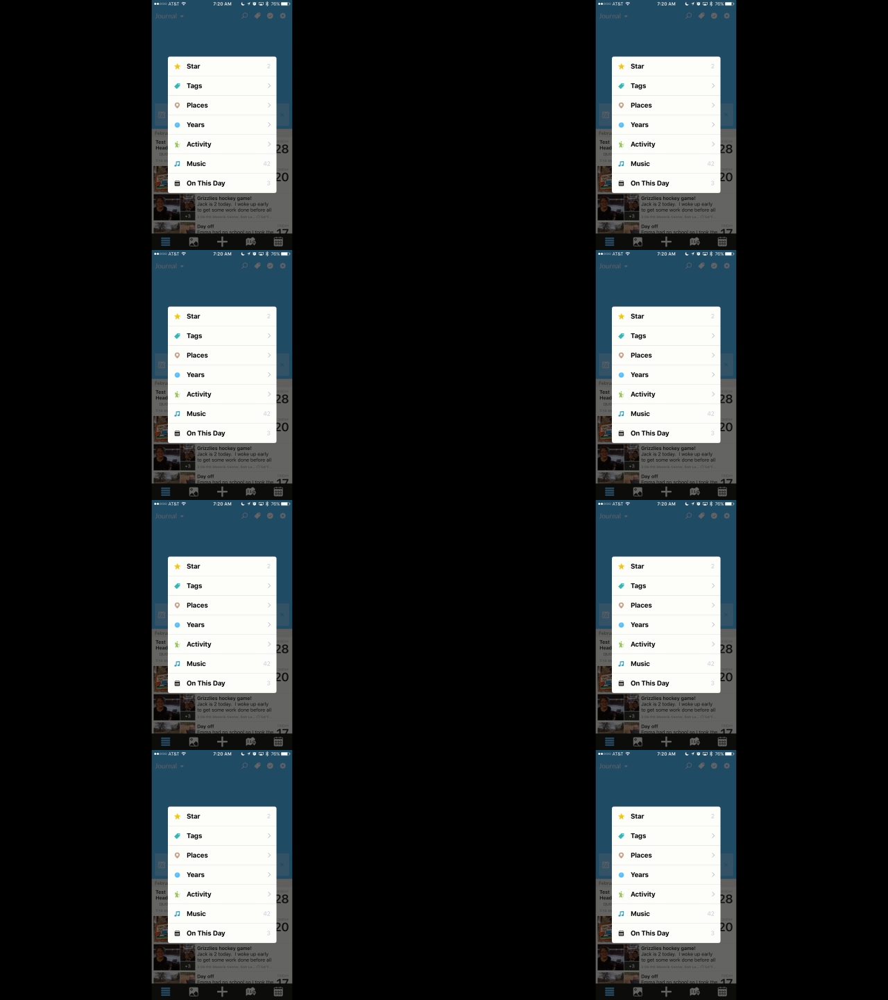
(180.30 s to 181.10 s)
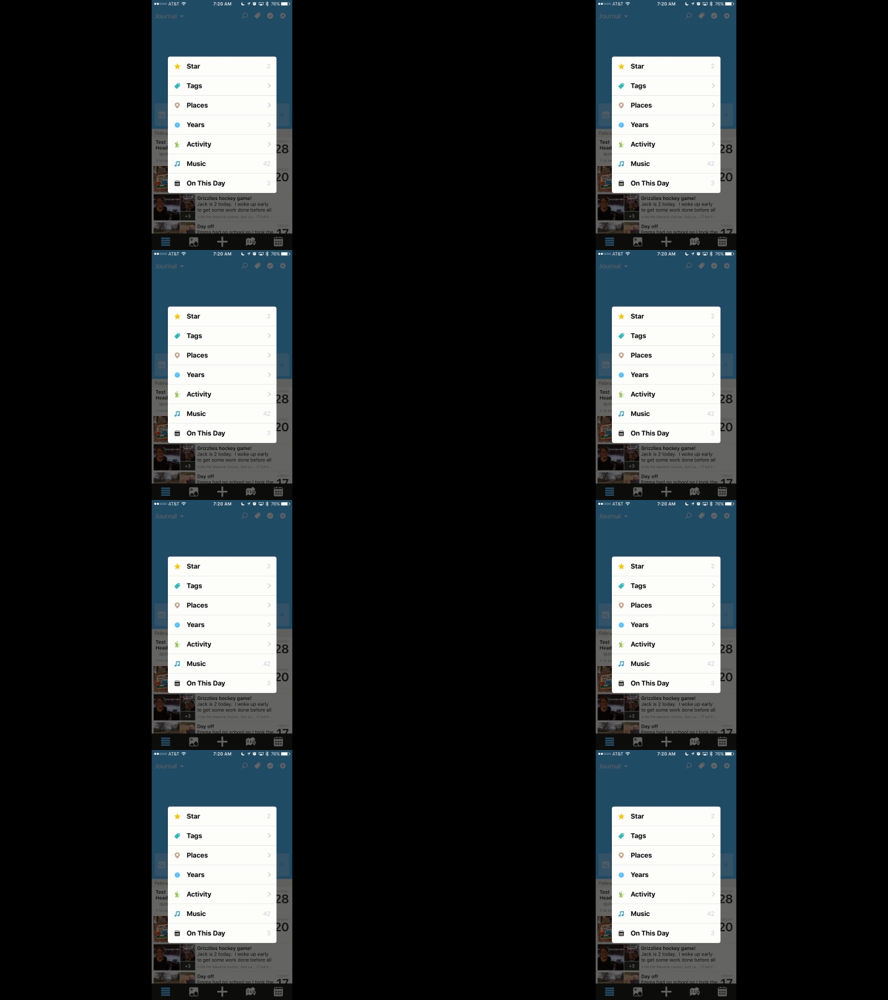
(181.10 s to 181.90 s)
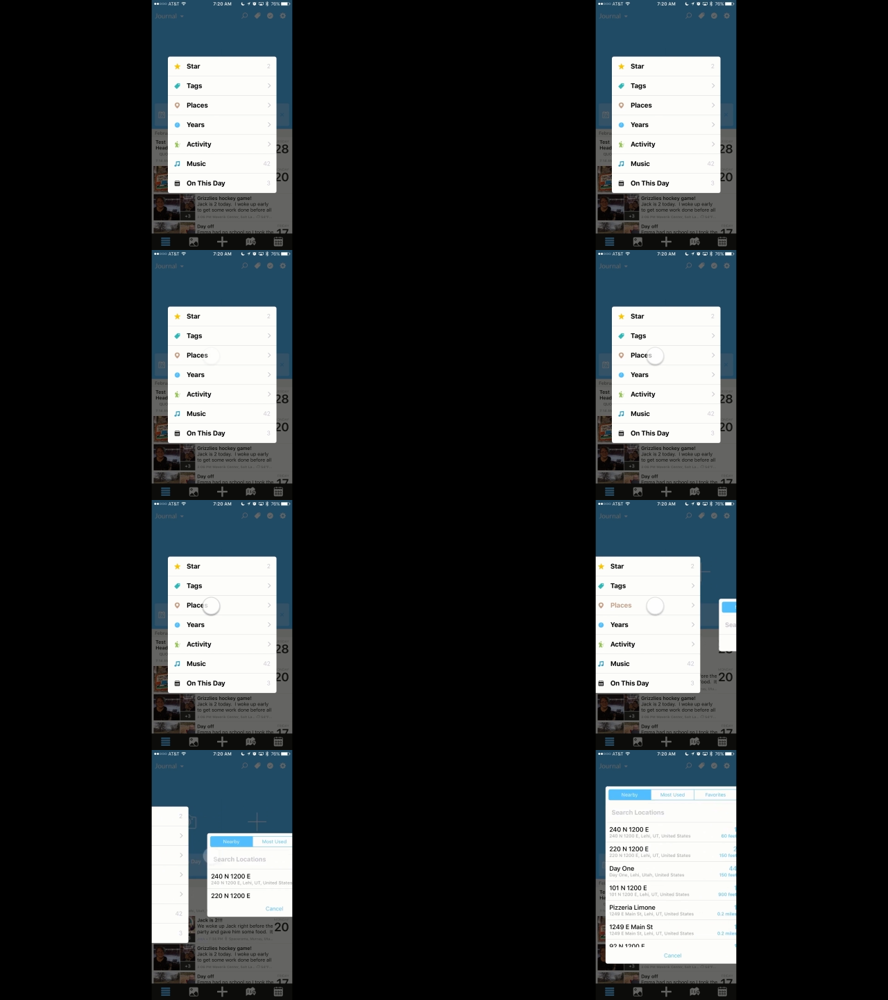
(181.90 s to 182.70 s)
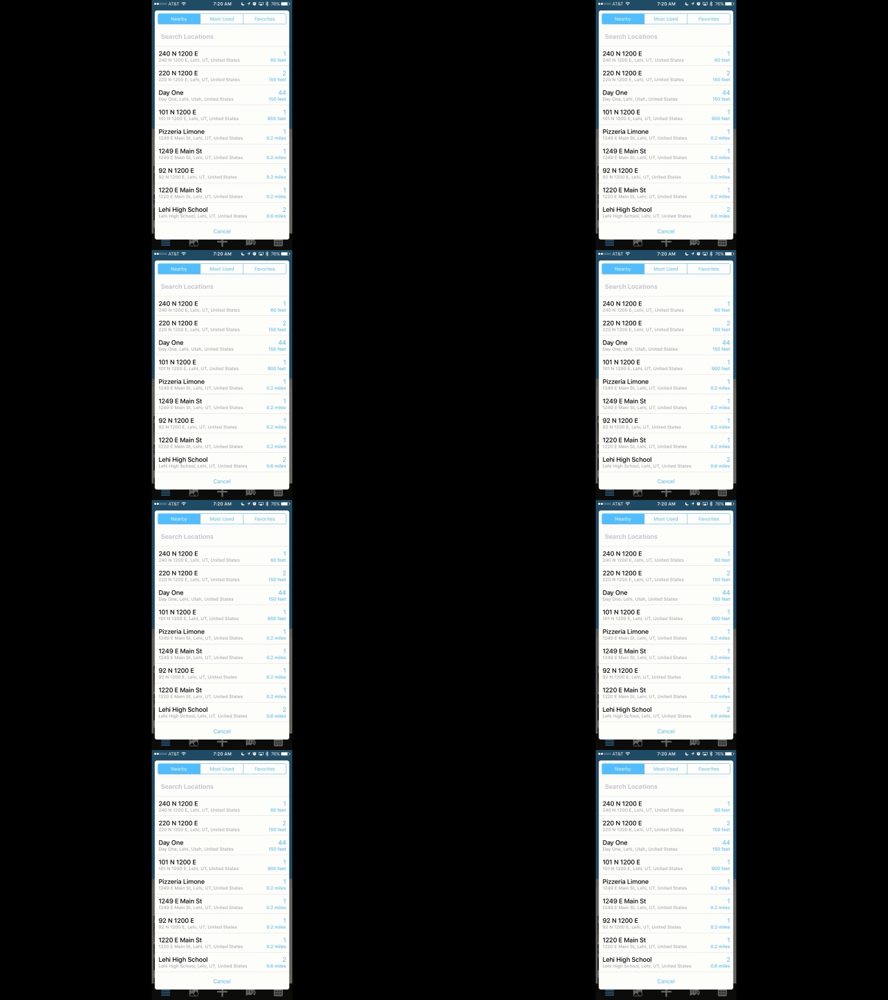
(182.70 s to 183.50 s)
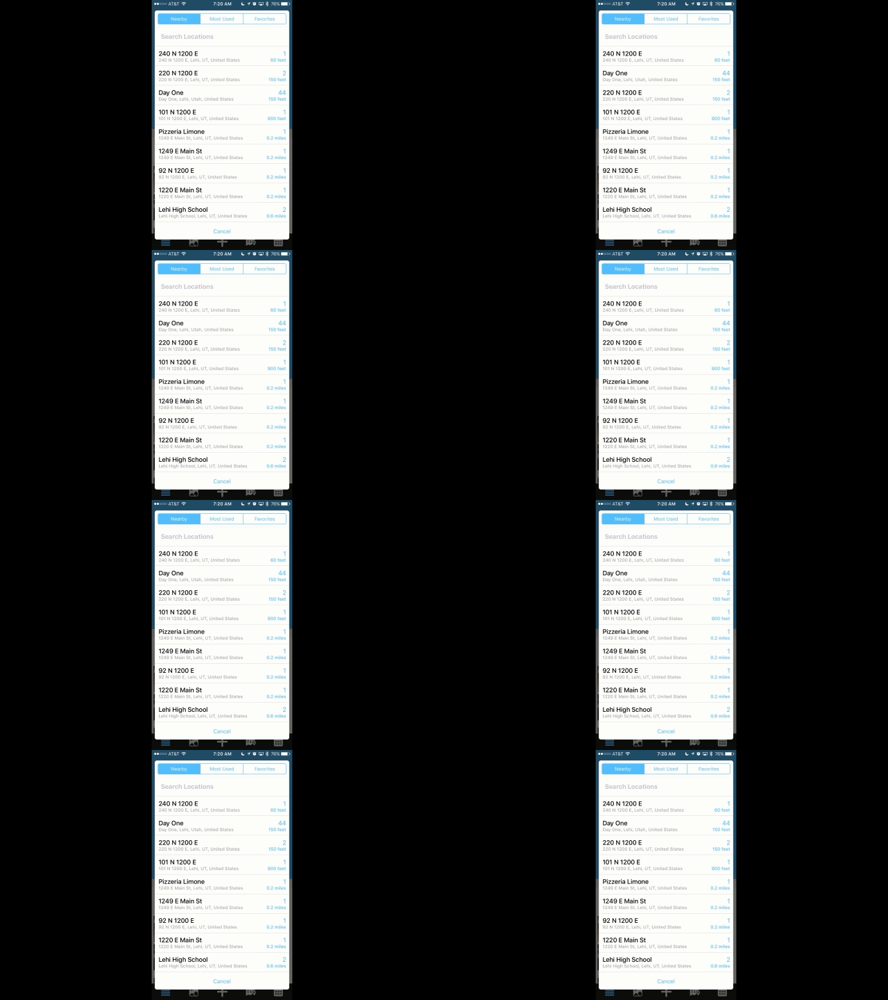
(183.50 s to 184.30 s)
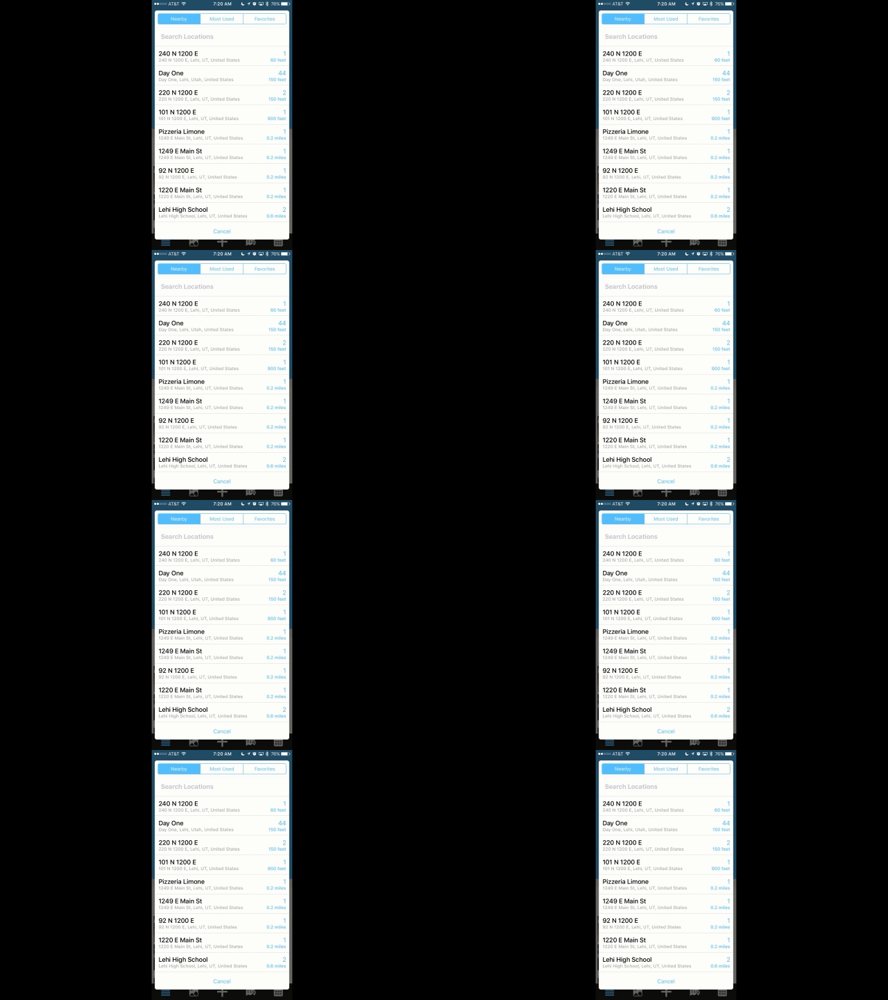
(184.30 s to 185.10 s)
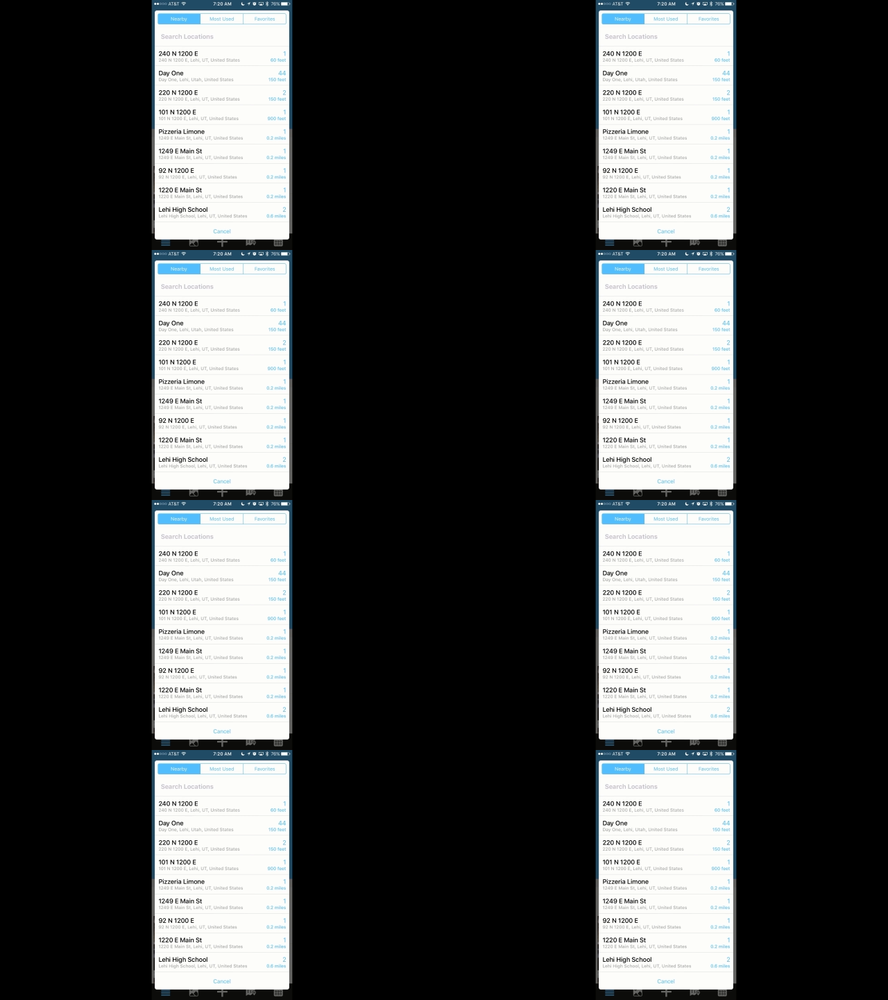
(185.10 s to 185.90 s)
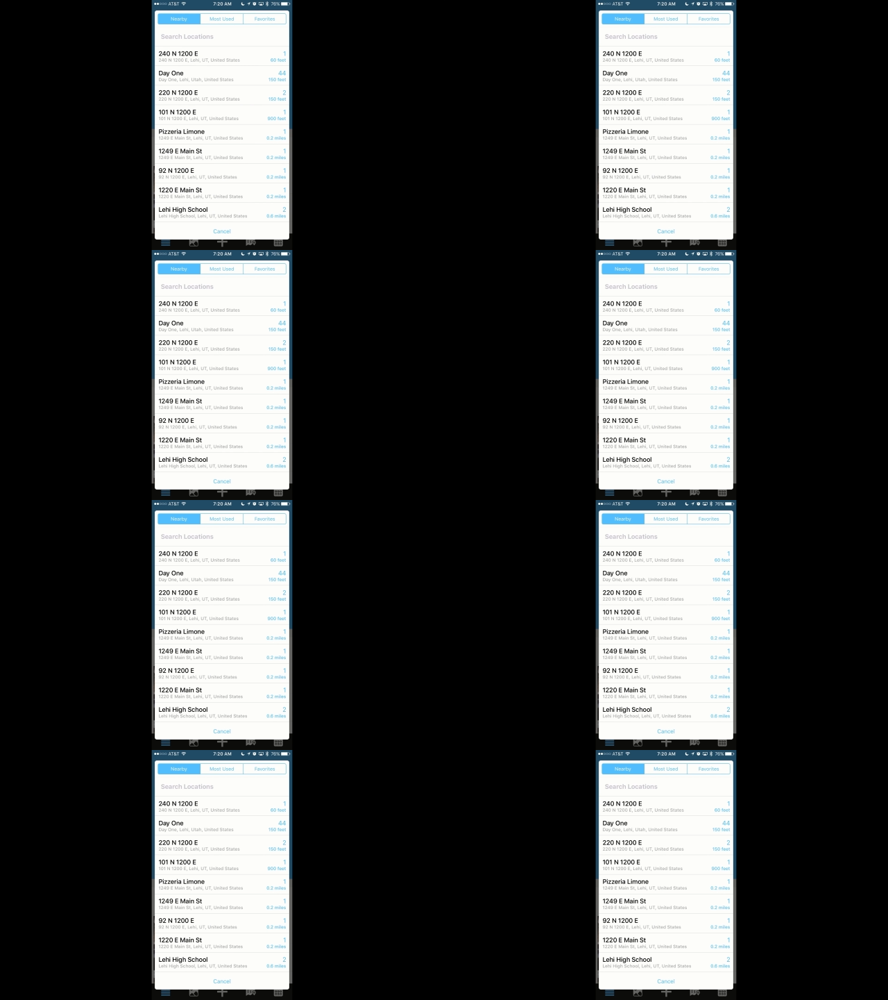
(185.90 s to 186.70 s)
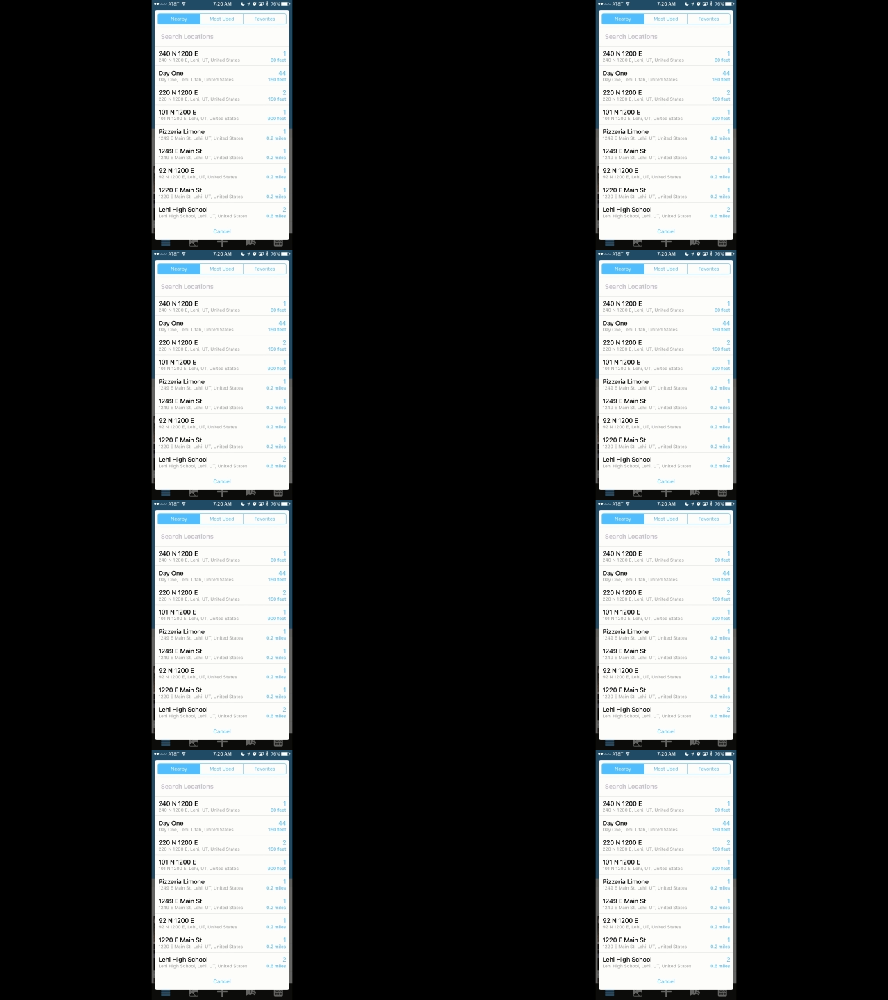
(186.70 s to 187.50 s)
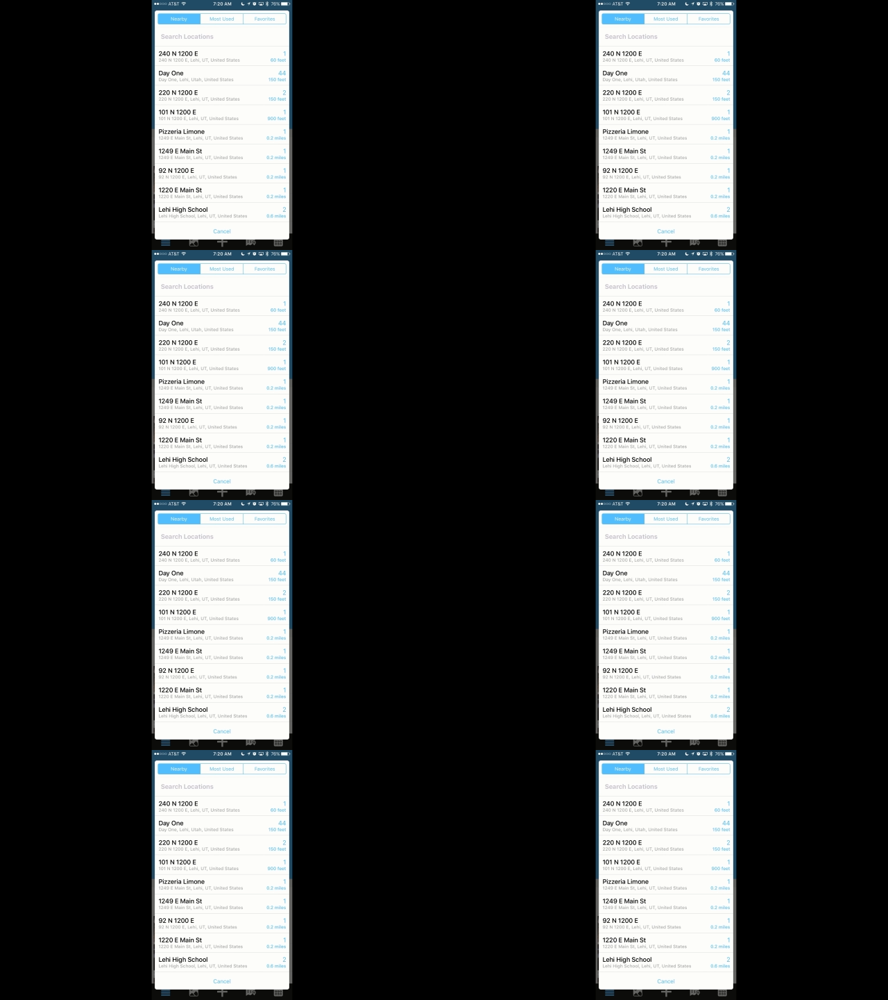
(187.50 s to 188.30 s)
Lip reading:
(no speaker visible)